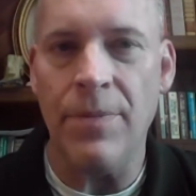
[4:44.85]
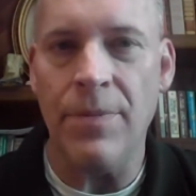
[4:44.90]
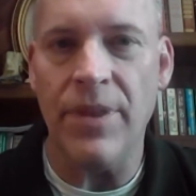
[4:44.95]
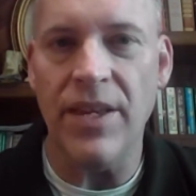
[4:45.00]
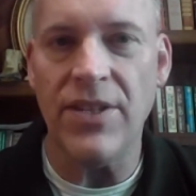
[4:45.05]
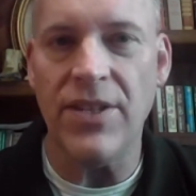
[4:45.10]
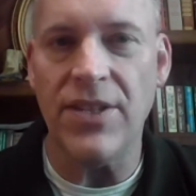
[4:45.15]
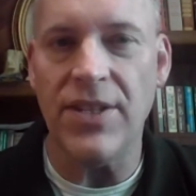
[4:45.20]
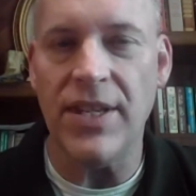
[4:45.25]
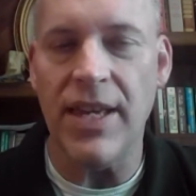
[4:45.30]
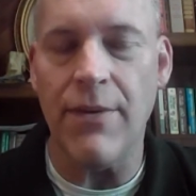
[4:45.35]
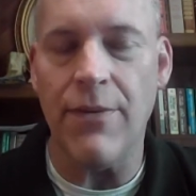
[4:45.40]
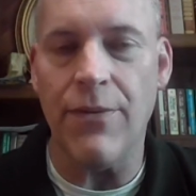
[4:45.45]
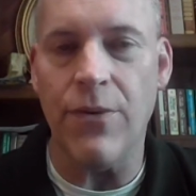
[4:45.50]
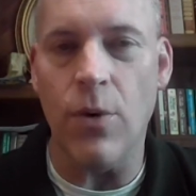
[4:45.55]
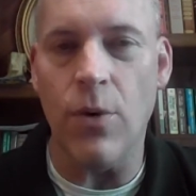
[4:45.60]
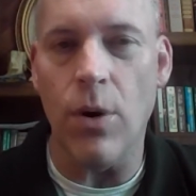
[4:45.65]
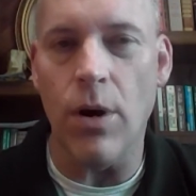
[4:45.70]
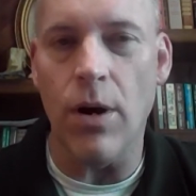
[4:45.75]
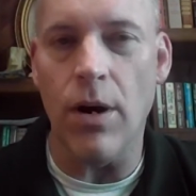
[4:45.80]
This is it
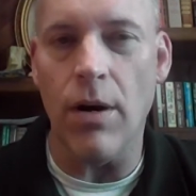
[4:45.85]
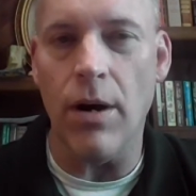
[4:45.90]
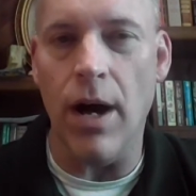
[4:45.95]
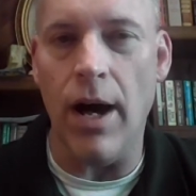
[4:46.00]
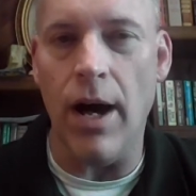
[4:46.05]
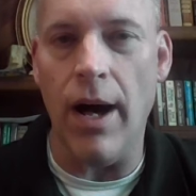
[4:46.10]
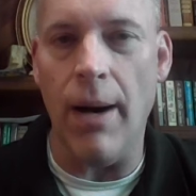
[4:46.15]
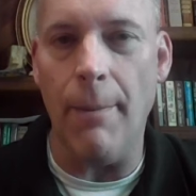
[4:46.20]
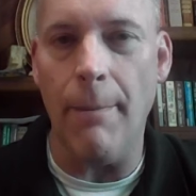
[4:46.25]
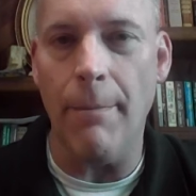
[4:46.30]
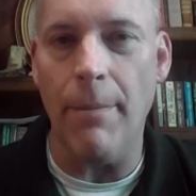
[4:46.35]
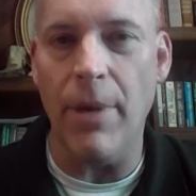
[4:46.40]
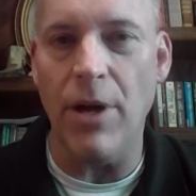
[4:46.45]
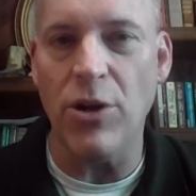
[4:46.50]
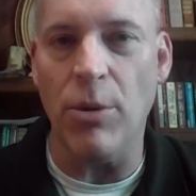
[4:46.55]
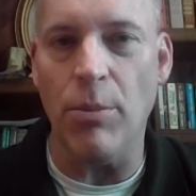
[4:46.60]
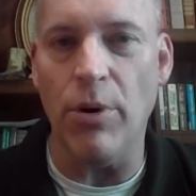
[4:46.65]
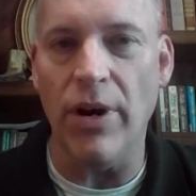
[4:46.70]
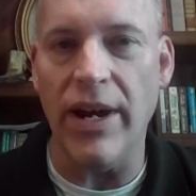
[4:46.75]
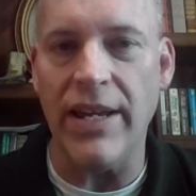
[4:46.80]
for
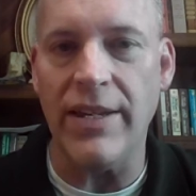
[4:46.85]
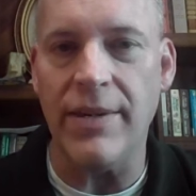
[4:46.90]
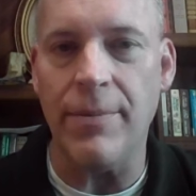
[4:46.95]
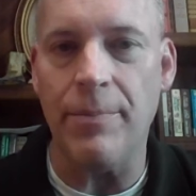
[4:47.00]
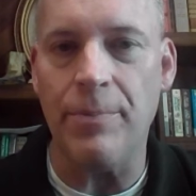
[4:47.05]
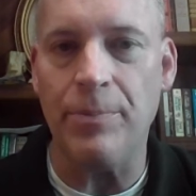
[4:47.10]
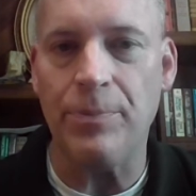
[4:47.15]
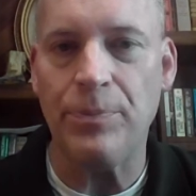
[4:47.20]
Bundle Brent,